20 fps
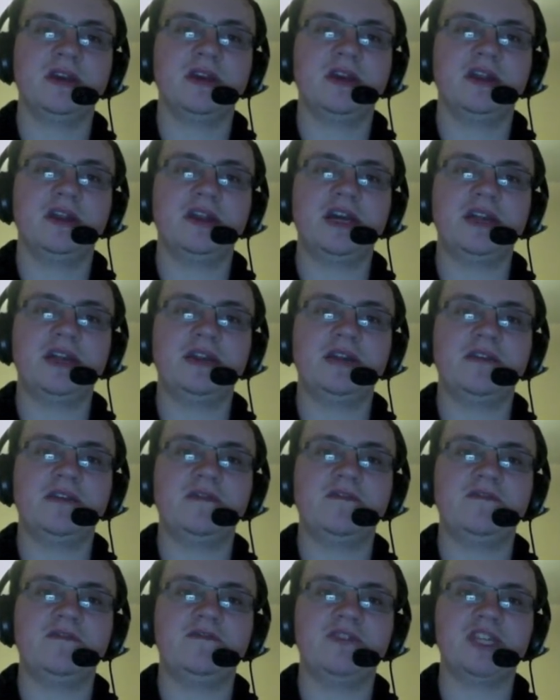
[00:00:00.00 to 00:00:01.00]
then
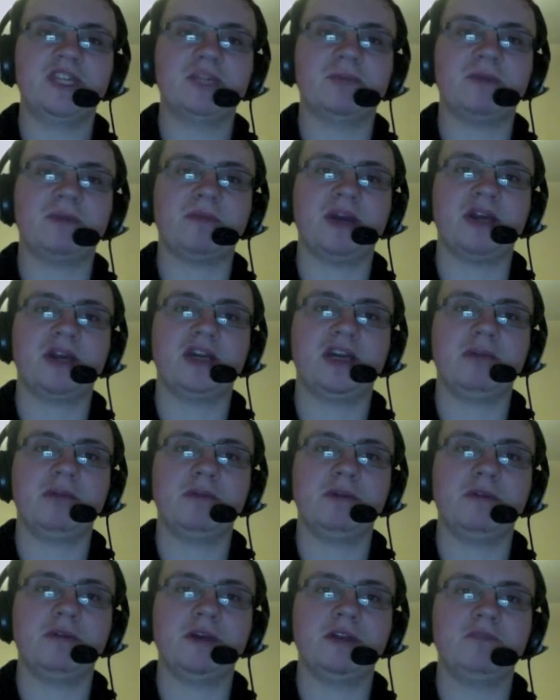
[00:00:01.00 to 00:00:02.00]
Vince McMahon came
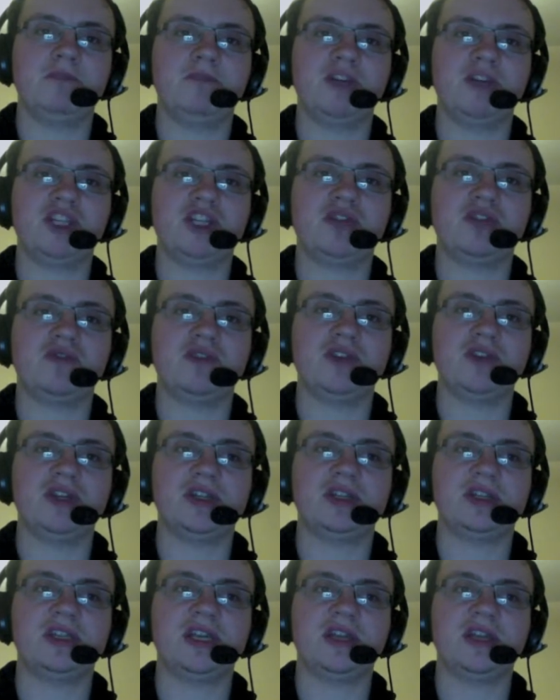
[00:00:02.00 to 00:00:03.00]
out and basically
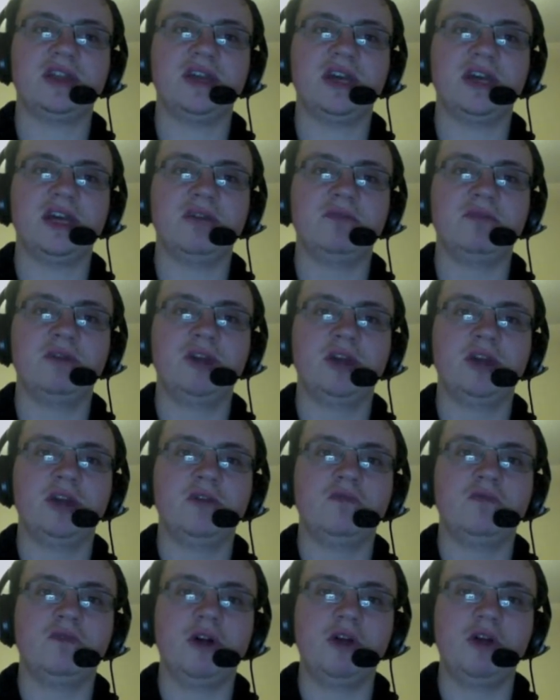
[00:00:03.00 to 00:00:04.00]
said that,
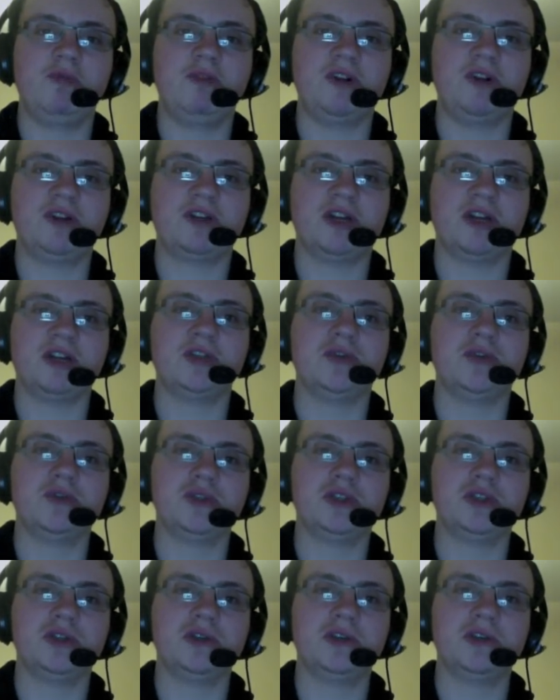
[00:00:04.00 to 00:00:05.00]
well, Punk, I
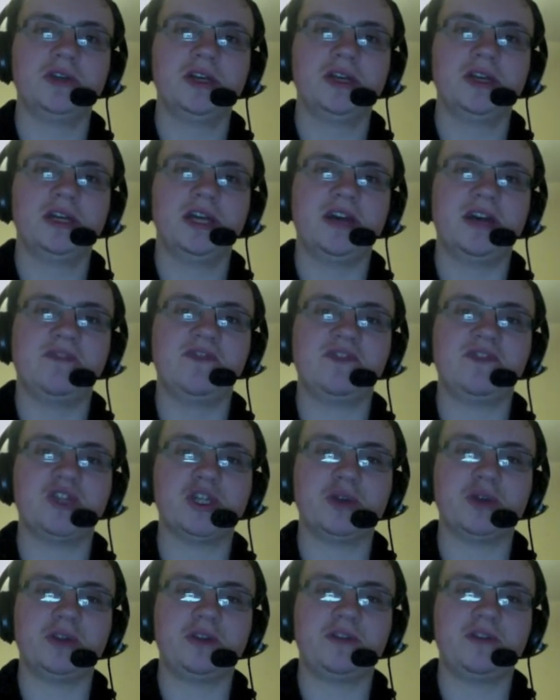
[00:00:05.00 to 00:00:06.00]
told you, if the
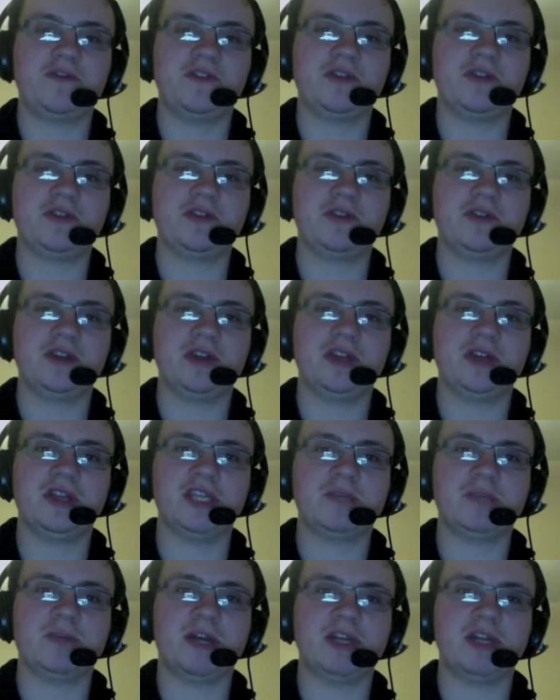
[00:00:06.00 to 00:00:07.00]
Shield interfered in
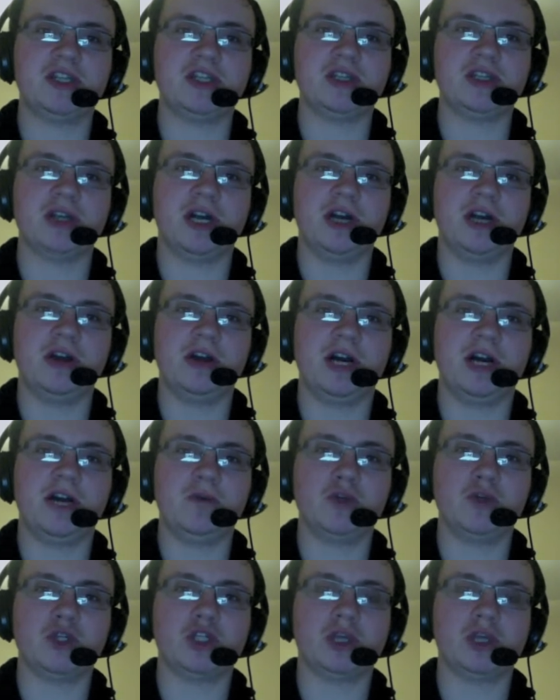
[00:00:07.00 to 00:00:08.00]
this match, I
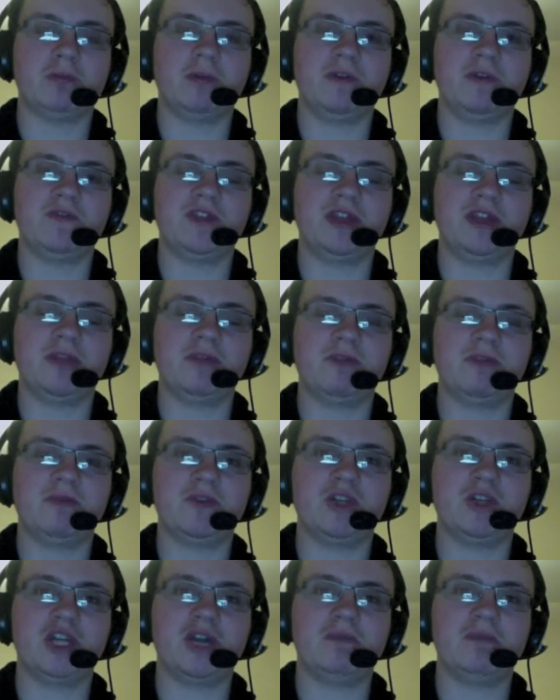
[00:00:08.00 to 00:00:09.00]
will strip you of the
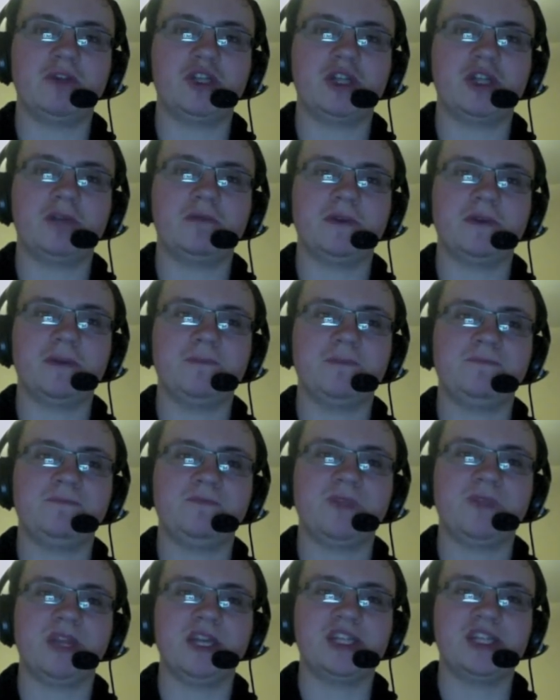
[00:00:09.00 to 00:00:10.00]
WWE Championship.
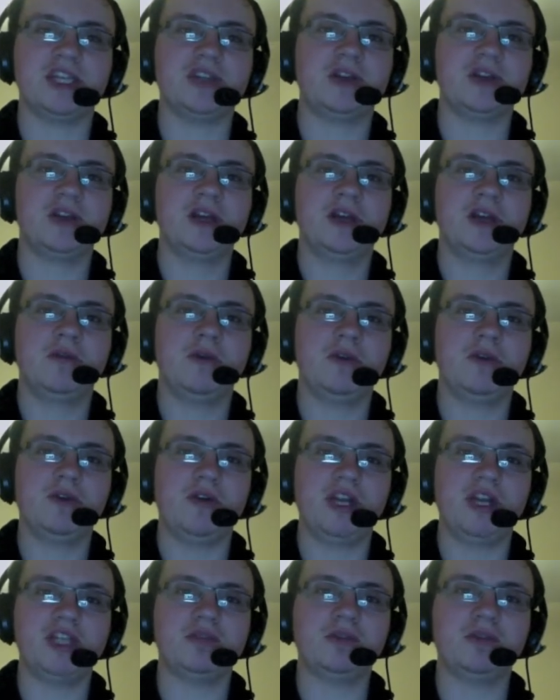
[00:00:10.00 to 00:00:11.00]
He said, well, the
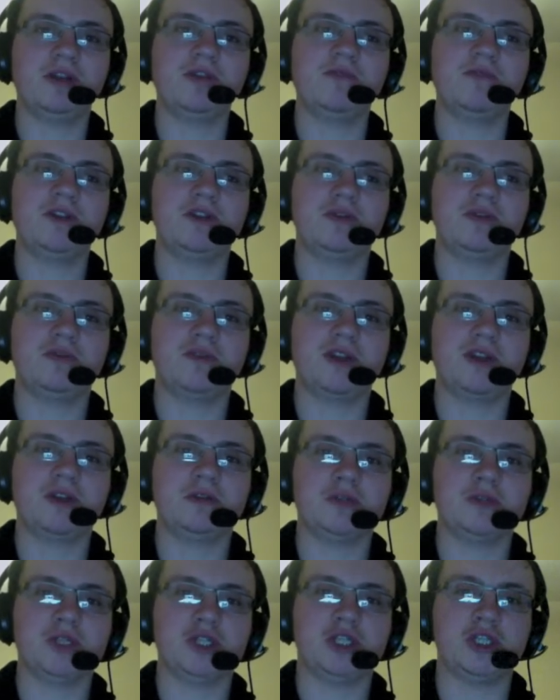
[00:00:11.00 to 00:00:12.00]
lights went out, we don't know whether
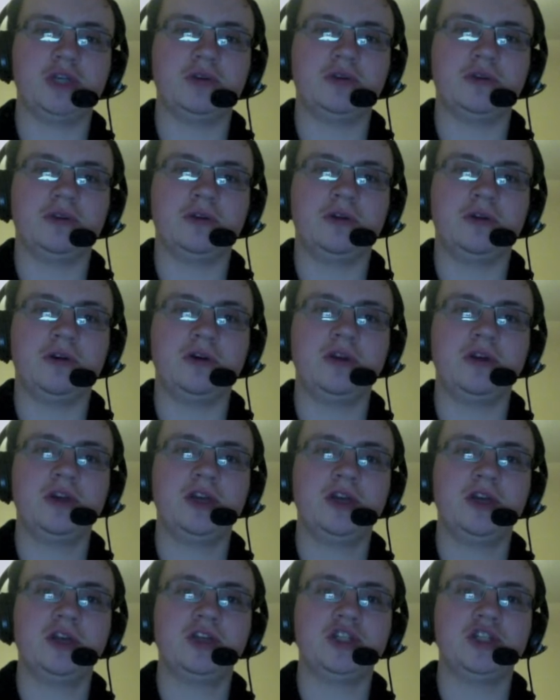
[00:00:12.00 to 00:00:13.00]
it was the Shield or not,
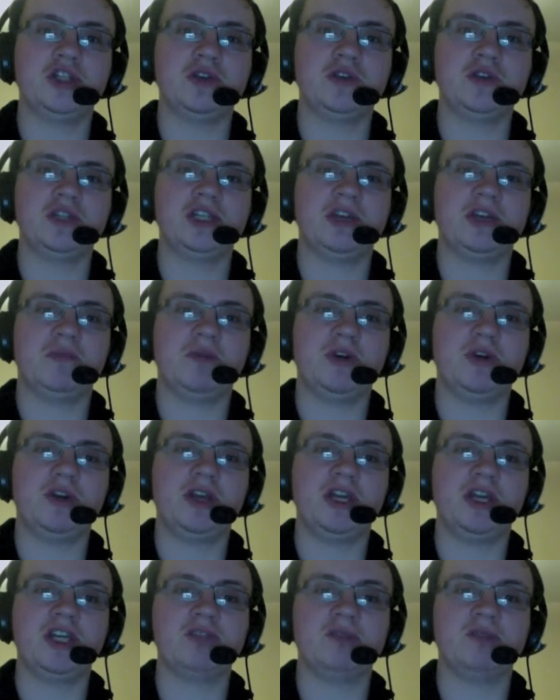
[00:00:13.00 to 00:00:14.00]
so CM Punk,
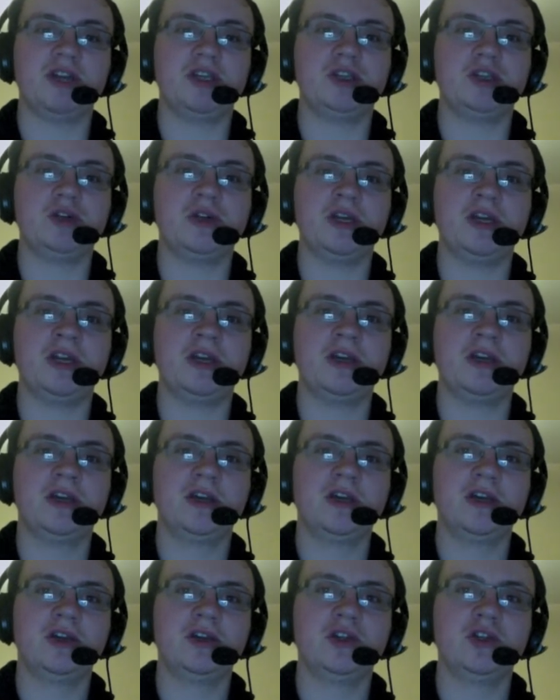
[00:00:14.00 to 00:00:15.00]
it is my duty
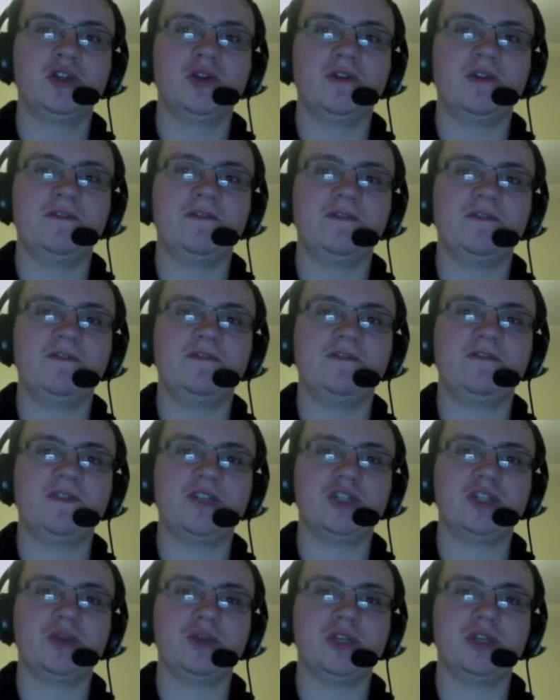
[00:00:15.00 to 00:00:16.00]
to
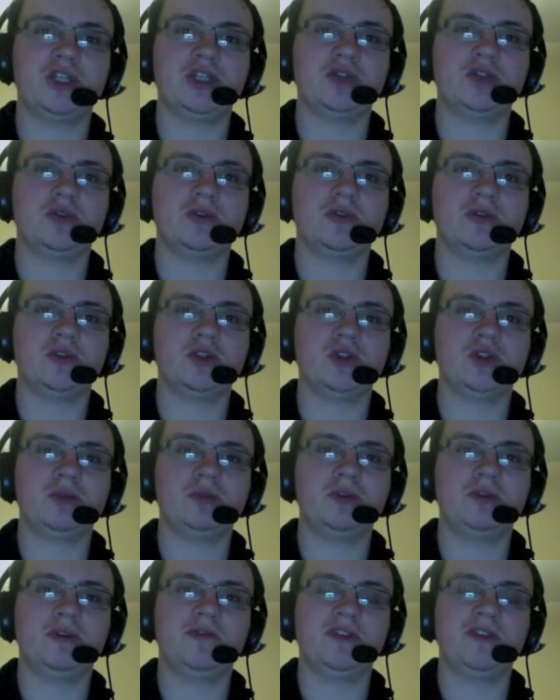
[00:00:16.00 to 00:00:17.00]
officially
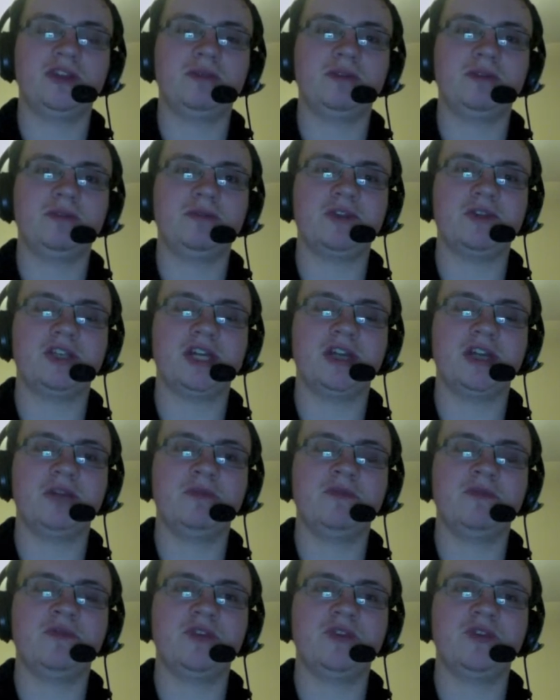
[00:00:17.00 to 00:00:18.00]
strip you of the WWE title.
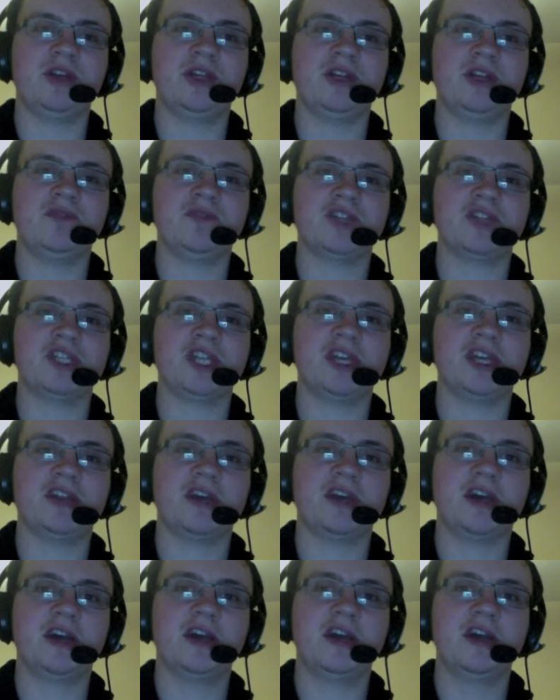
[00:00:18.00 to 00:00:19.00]
And before you could even say
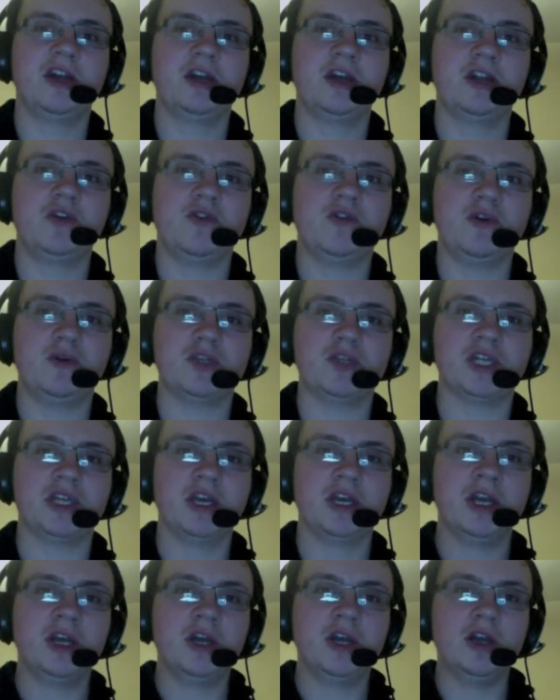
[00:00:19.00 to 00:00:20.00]
that, The Rock was like,
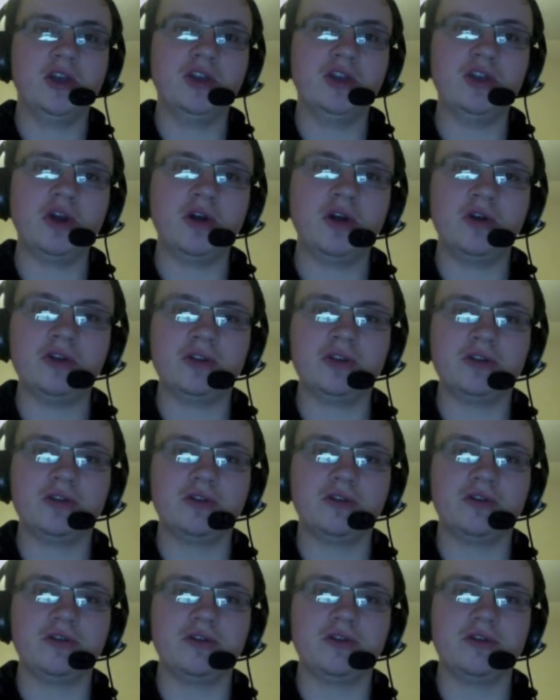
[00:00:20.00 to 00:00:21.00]
no, no, no,
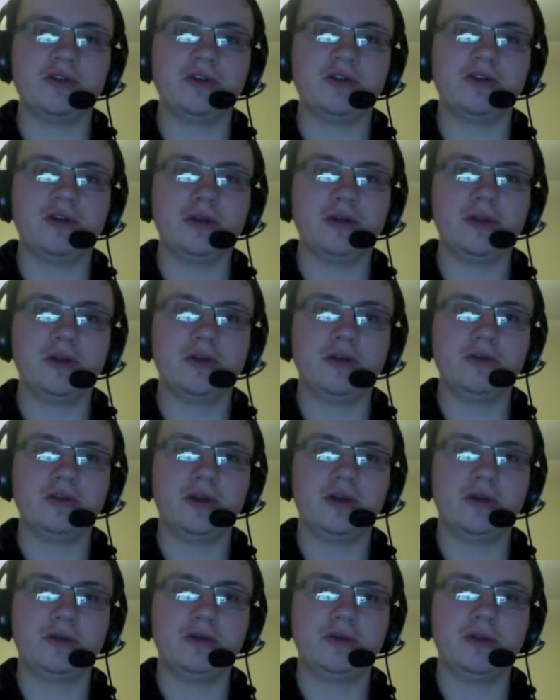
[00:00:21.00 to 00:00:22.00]
no, no, no, no, no,
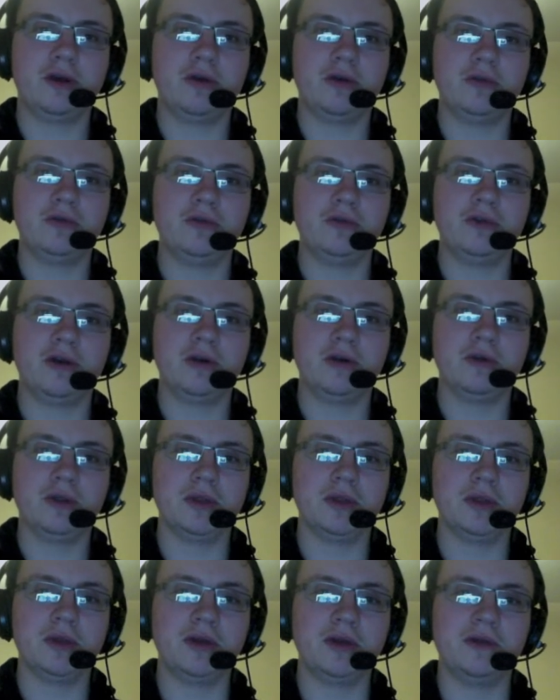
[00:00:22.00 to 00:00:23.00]
no, no, no,
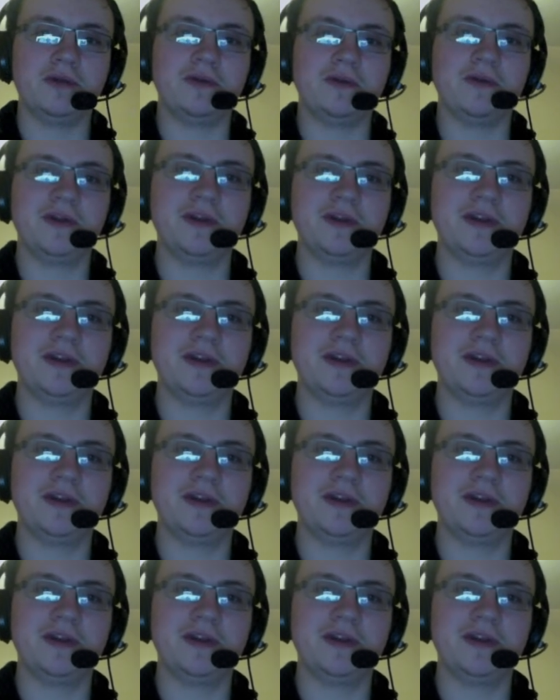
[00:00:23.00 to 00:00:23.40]
no.